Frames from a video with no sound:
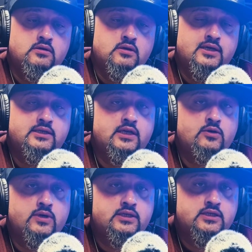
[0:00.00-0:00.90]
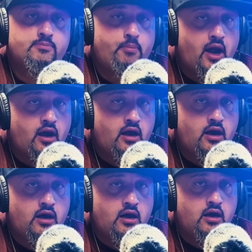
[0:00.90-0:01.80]
is
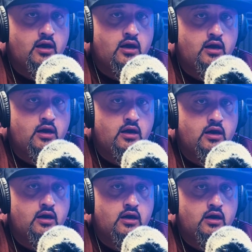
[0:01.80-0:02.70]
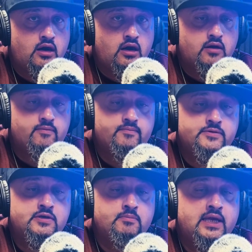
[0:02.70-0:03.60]
brrrr.
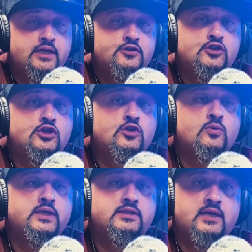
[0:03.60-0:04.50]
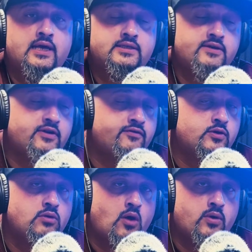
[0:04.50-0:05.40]
To me, it's too intense. Even if
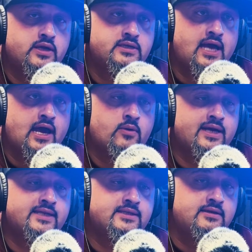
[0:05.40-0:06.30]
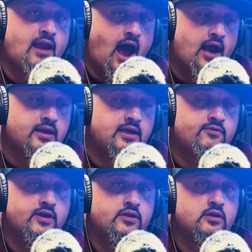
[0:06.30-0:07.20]
you lower it down, it's not
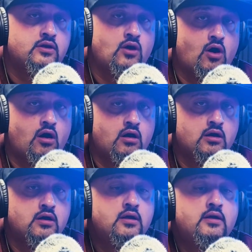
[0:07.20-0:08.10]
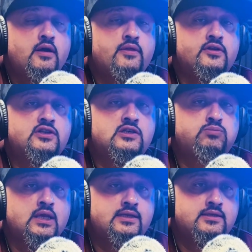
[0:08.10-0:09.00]
giving the dog the
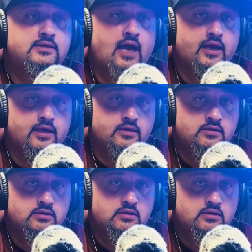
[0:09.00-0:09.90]
split second,